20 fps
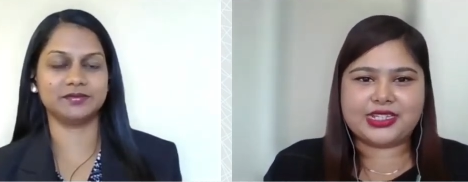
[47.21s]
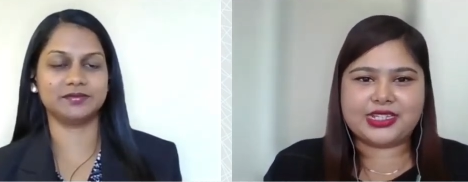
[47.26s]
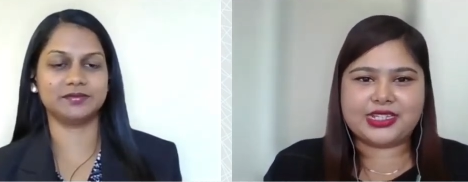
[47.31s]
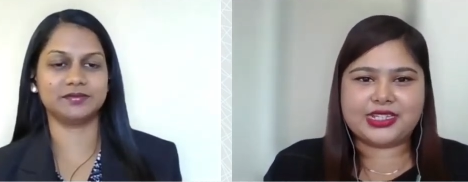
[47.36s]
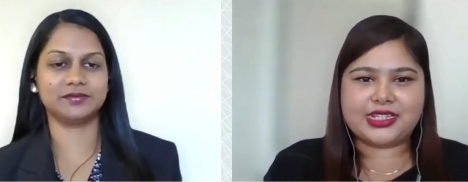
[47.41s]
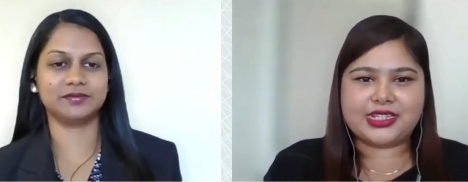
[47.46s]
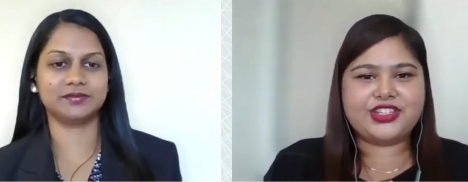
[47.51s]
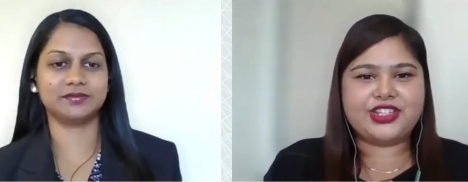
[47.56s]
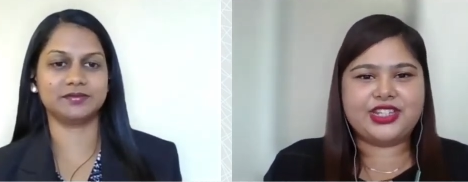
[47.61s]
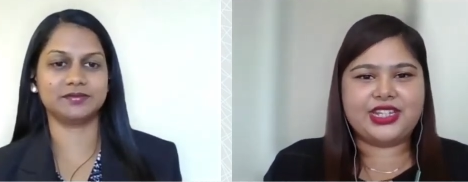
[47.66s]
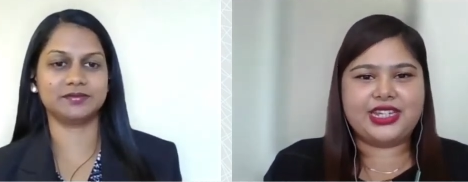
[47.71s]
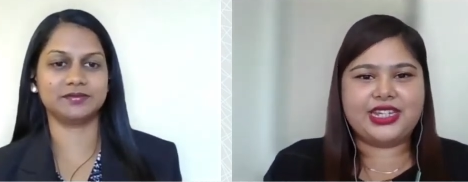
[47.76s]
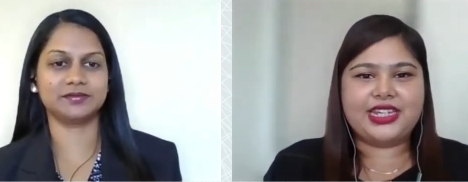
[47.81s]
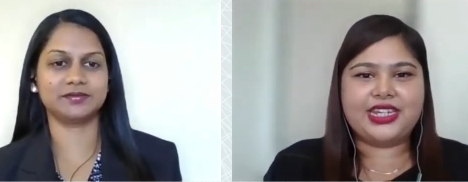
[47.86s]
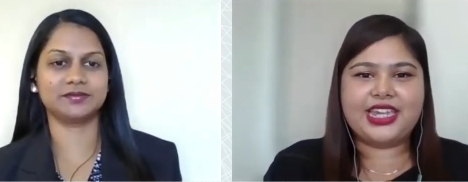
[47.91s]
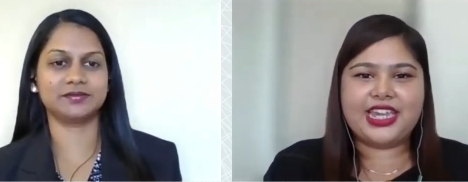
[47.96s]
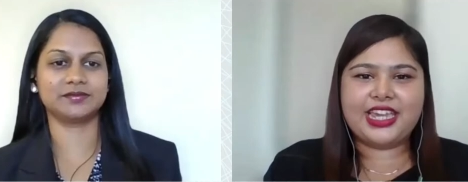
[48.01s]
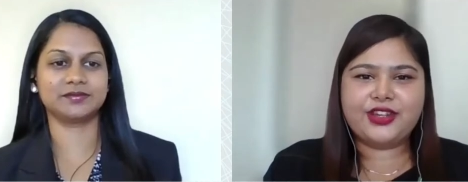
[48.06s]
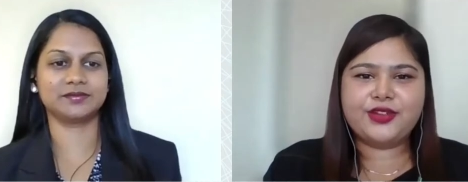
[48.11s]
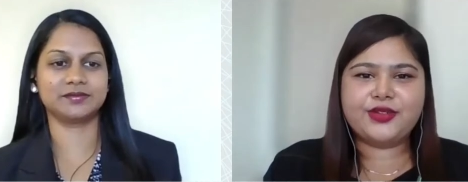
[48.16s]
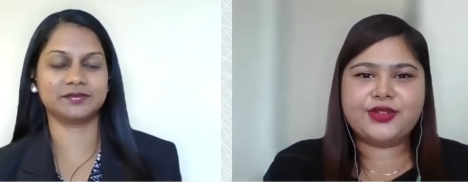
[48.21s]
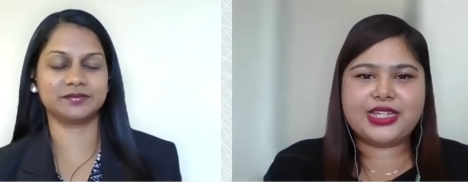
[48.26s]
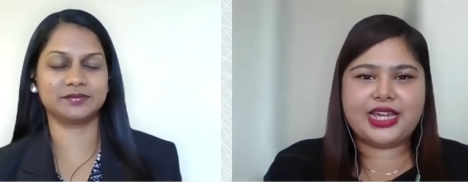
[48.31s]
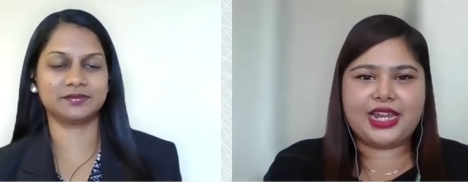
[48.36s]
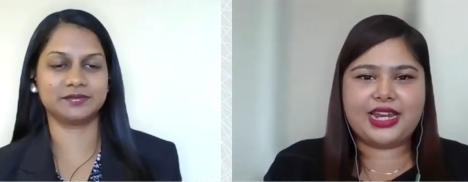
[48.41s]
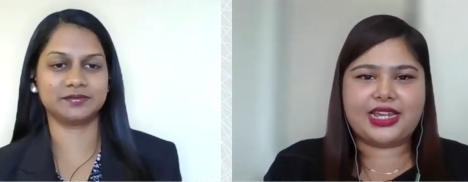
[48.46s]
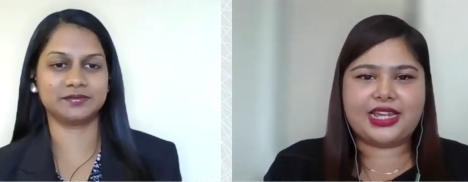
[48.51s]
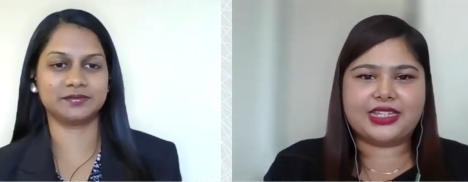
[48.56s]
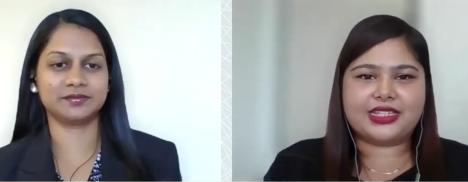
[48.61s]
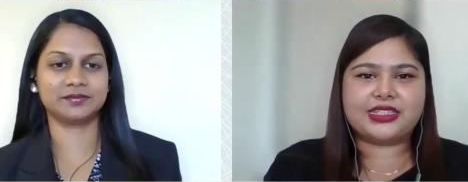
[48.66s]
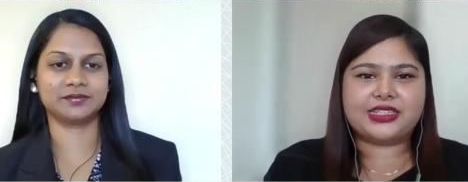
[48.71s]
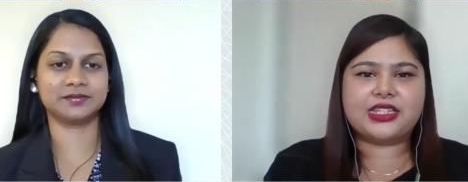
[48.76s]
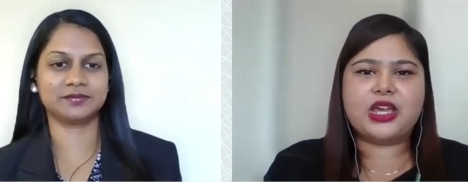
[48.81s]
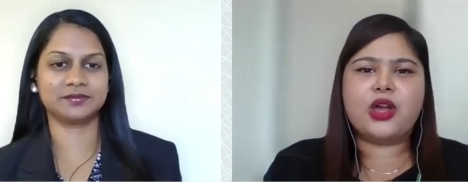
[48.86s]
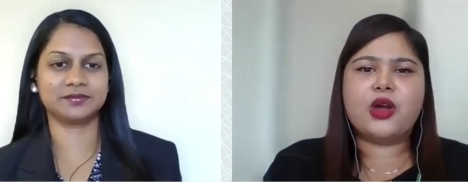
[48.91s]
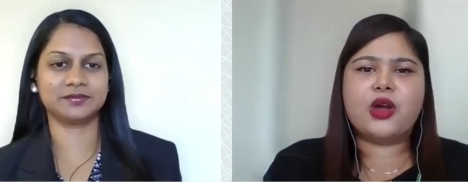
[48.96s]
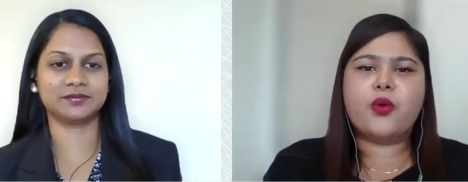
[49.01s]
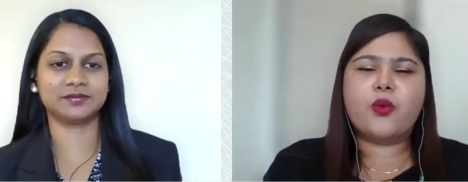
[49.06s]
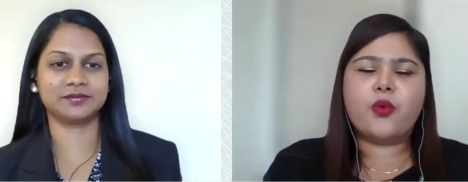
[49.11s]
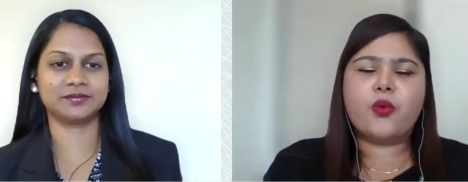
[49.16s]
Speaker 1: Seshni, can you tell us
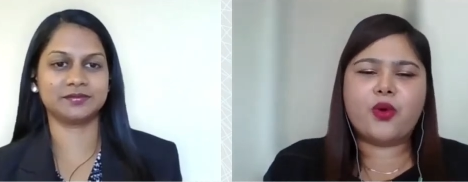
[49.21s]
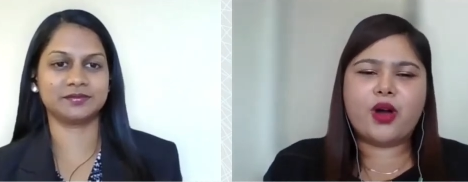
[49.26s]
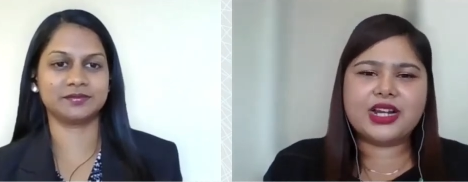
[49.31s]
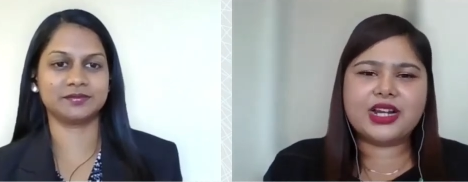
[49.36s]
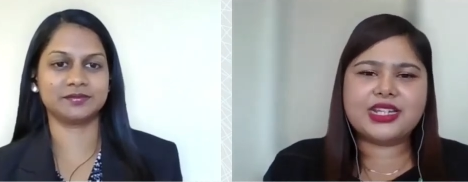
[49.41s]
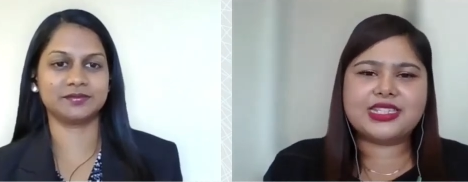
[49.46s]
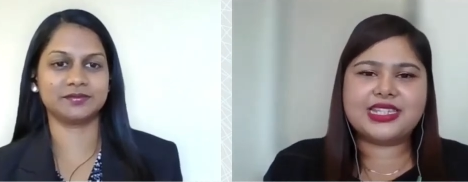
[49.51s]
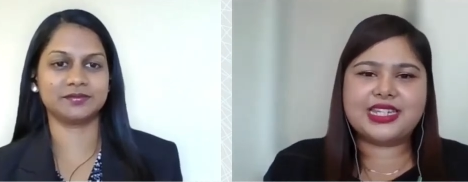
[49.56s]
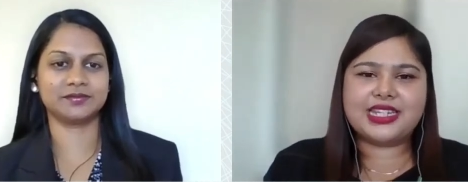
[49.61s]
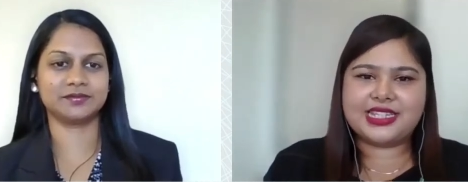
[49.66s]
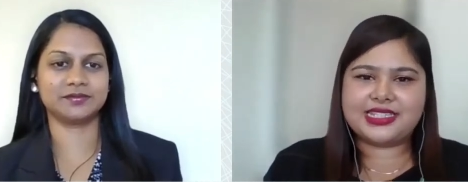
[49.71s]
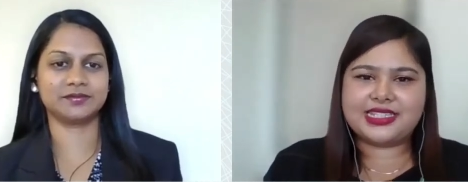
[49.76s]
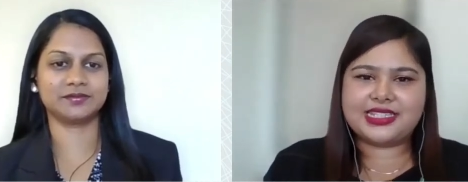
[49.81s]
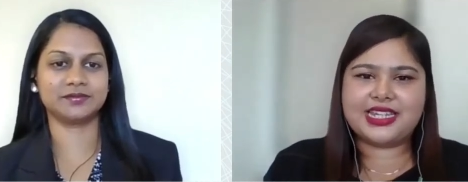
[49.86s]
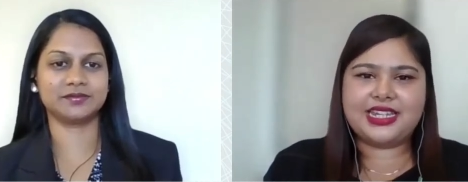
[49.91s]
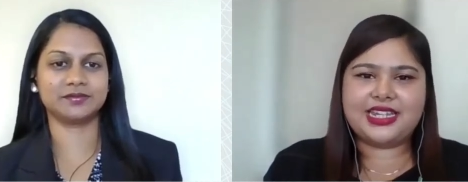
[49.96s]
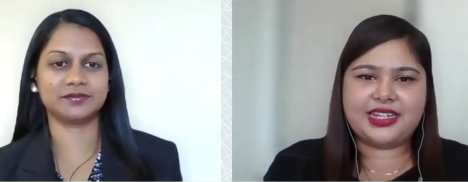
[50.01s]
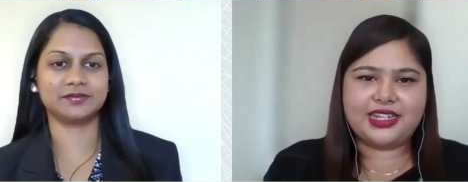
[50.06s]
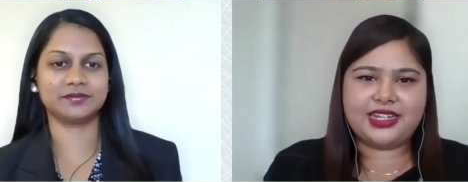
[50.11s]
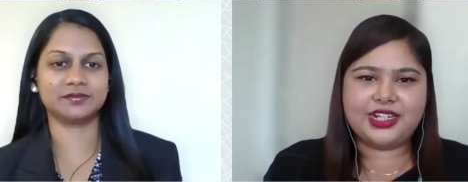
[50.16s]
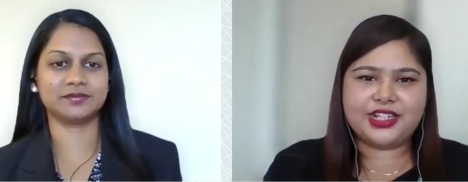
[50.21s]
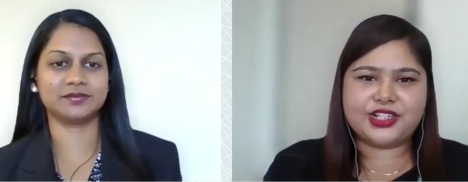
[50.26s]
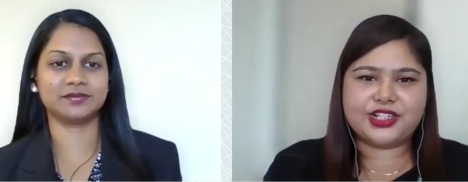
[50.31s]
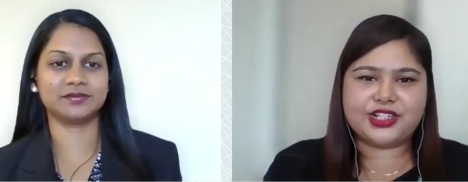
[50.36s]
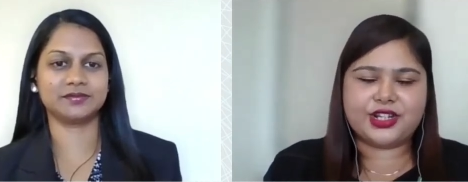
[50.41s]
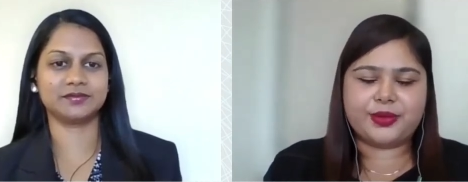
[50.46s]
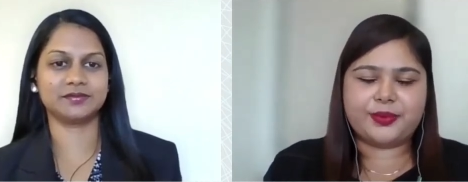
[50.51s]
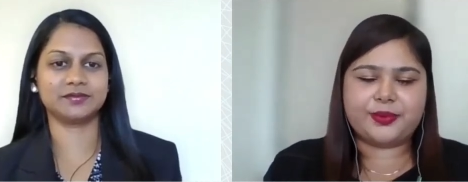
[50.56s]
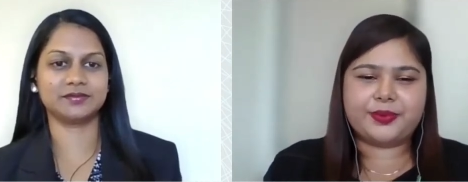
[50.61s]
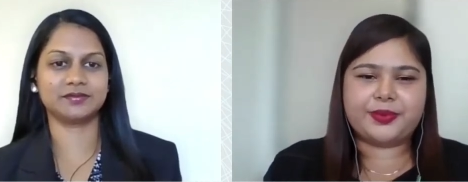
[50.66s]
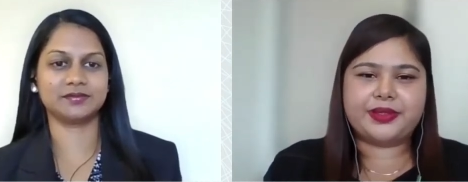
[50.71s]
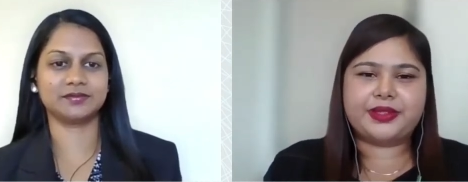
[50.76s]
what is a learnership?